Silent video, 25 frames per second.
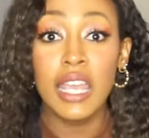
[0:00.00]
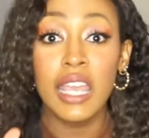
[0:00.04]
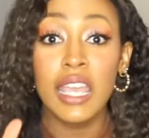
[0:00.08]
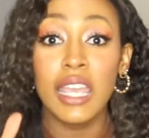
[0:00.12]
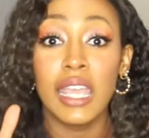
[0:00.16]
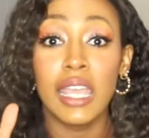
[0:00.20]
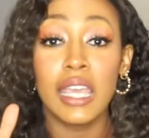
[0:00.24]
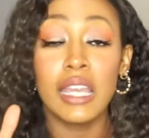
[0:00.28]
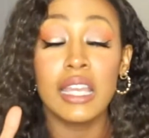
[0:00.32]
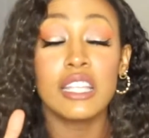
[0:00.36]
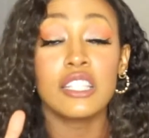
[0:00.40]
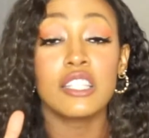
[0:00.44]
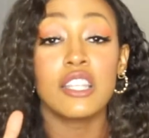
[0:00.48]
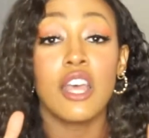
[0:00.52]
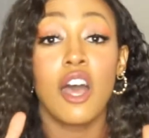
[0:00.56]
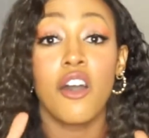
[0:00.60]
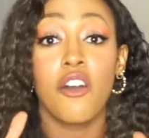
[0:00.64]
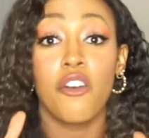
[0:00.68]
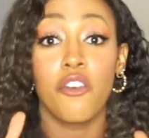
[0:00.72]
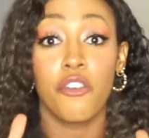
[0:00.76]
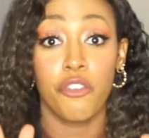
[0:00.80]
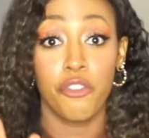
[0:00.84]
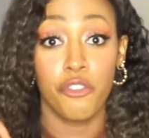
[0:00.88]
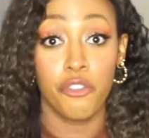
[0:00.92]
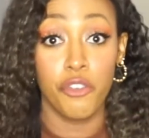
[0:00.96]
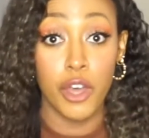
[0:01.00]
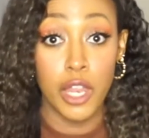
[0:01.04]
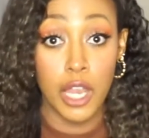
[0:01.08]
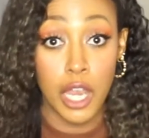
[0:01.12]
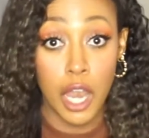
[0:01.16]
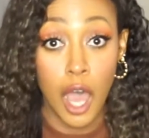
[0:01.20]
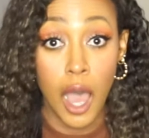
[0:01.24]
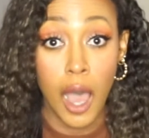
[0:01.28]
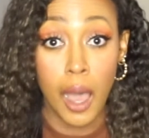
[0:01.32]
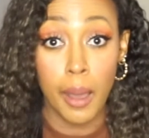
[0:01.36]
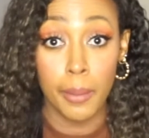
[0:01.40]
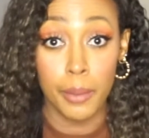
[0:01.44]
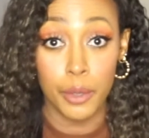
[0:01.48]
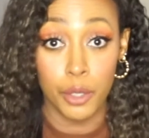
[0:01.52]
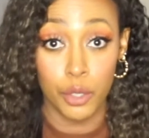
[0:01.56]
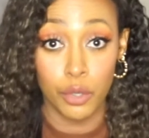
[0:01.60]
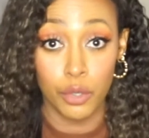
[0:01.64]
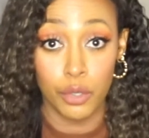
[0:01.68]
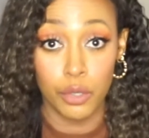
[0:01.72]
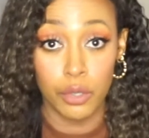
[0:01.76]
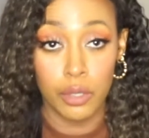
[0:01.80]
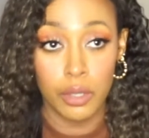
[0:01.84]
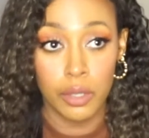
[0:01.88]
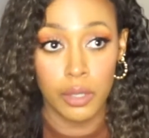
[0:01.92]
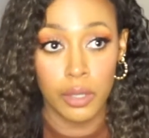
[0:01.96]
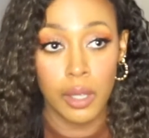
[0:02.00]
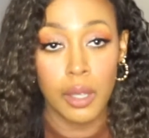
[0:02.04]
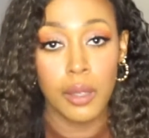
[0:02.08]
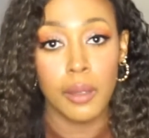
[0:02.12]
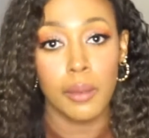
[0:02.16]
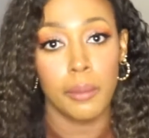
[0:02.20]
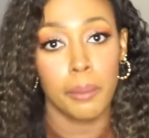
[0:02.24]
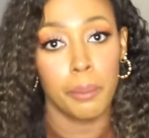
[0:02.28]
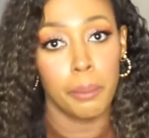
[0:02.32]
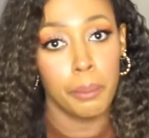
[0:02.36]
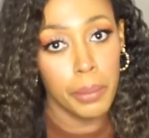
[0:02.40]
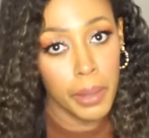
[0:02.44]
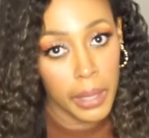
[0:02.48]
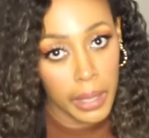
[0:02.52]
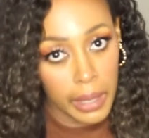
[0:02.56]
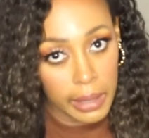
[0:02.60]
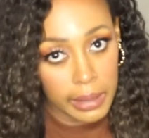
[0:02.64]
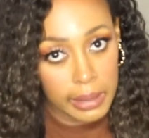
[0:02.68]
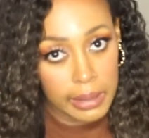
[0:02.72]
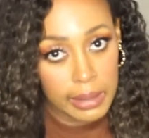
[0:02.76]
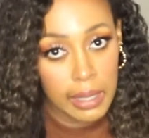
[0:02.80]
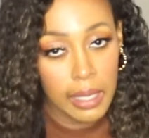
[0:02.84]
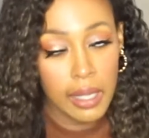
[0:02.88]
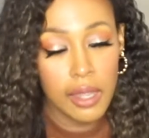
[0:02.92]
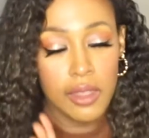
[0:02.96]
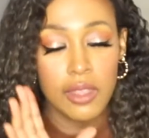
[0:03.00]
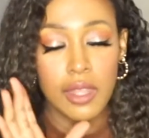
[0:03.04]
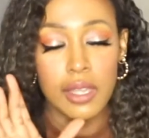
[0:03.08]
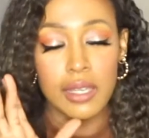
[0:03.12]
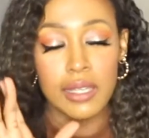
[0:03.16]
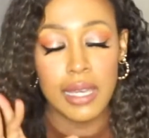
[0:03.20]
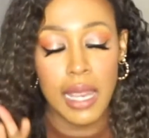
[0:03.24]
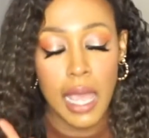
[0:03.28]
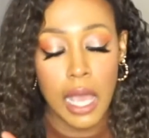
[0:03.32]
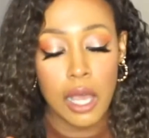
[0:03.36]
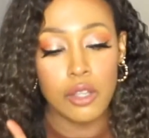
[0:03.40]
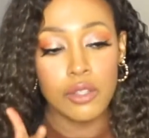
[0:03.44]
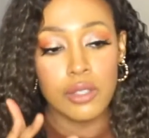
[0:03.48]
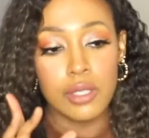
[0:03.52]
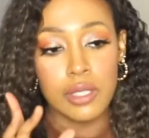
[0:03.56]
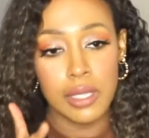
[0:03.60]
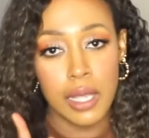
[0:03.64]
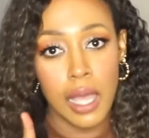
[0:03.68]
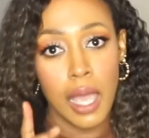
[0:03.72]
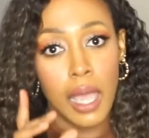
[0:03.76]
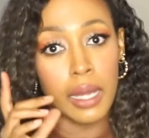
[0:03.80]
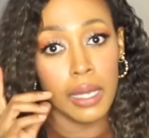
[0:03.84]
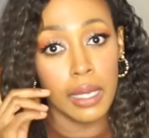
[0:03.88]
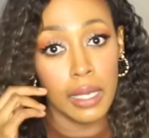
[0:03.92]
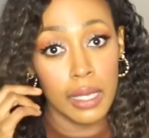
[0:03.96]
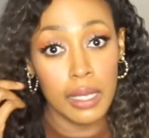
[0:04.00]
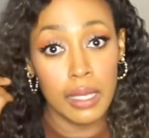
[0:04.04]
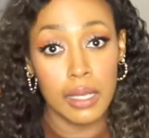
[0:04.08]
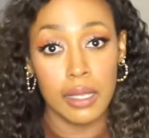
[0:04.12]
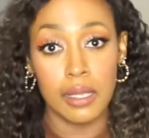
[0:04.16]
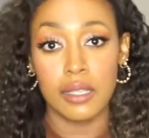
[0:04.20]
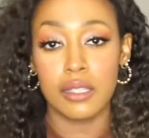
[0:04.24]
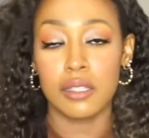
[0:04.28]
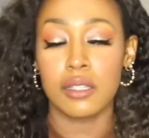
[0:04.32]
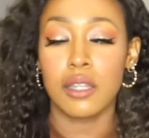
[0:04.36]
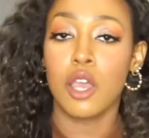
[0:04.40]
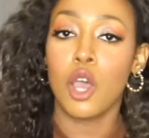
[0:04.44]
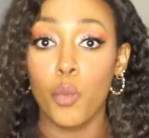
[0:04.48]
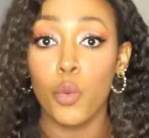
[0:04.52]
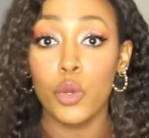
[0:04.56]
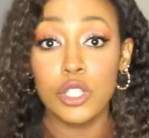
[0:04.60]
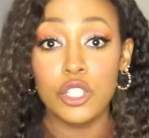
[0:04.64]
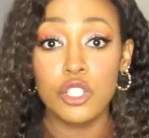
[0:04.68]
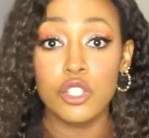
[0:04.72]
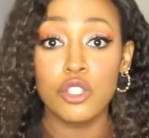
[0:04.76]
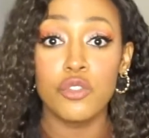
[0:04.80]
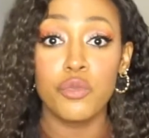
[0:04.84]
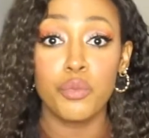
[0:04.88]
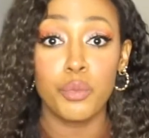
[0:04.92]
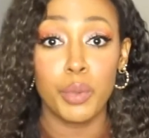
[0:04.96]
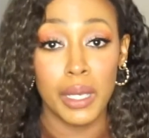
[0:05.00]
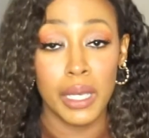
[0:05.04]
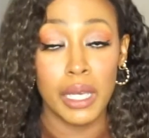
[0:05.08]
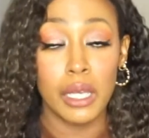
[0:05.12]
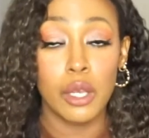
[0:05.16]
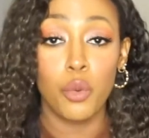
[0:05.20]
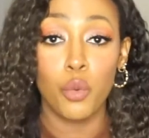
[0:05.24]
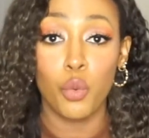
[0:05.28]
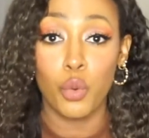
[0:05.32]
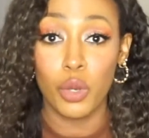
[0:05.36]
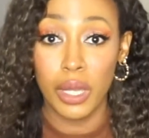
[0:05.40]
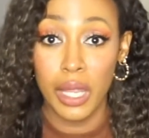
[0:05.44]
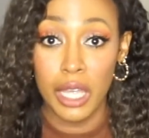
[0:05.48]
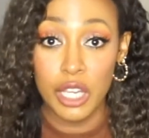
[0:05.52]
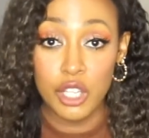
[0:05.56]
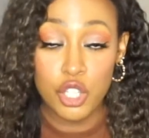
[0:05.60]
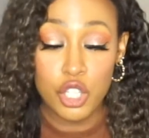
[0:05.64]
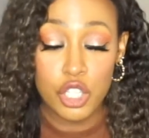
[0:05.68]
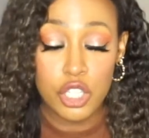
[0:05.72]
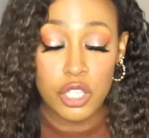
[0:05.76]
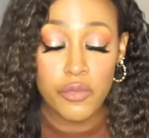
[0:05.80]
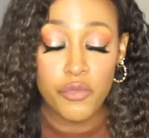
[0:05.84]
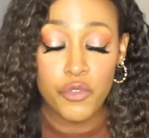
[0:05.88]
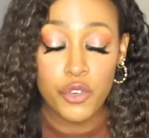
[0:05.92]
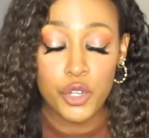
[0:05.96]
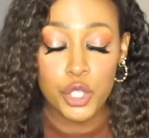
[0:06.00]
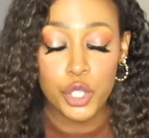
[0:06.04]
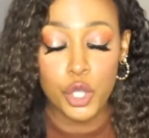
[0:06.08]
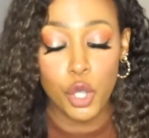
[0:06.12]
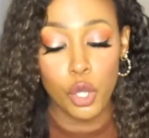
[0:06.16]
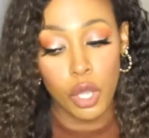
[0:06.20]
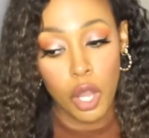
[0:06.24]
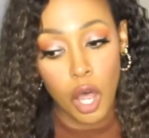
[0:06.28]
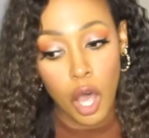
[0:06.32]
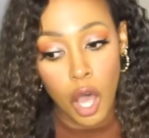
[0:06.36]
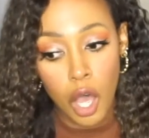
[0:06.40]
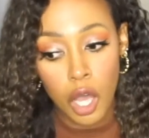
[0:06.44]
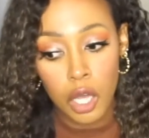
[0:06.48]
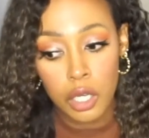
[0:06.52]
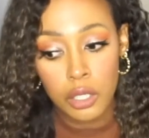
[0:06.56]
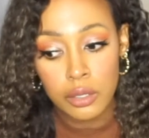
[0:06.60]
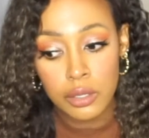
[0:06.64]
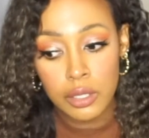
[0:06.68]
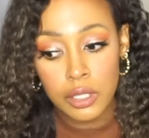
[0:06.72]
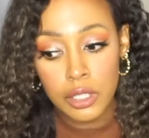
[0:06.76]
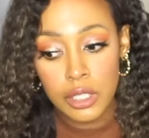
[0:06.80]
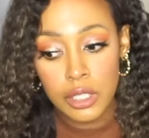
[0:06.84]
It is phenomenal. But the downside is, once you've been in a relationship for so long,